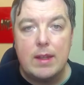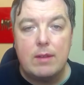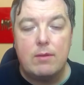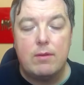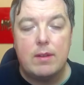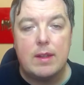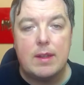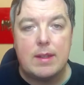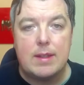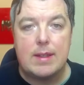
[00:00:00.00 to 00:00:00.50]

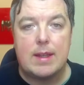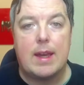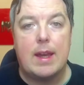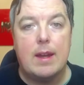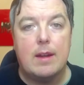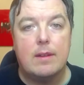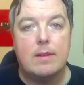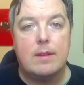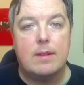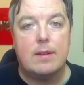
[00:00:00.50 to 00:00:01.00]
really
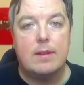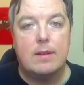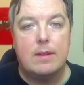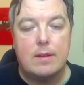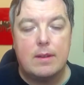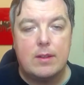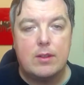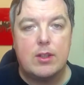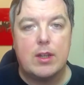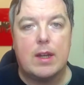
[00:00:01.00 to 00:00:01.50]
scared
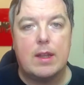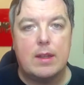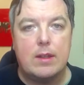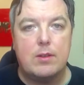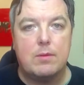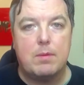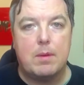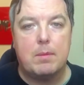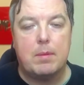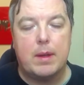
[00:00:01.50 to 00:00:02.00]
to
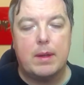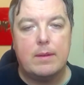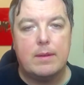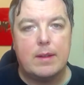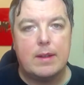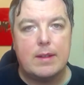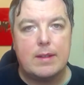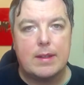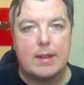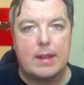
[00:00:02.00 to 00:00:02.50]
challenge my
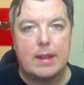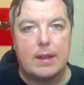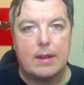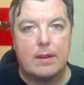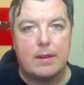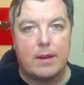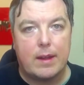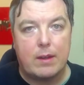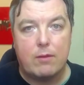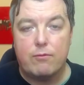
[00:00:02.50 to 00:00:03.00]
boundaries again.
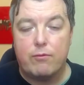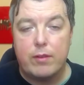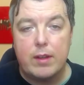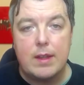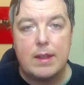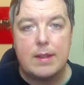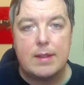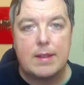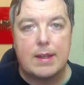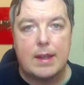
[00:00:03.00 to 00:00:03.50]
Like,
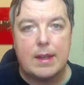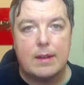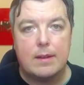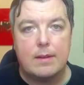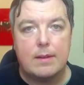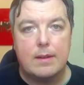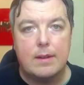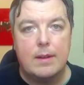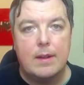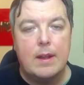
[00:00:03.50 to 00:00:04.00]
really
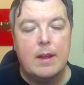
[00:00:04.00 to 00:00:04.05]
scared.